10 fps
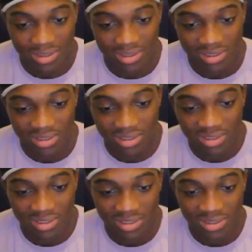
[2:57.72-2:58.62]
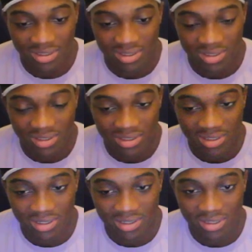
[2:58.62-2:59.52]

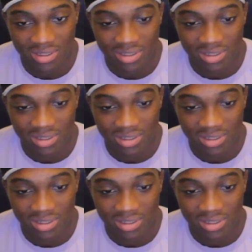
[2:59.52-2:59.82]
(silent)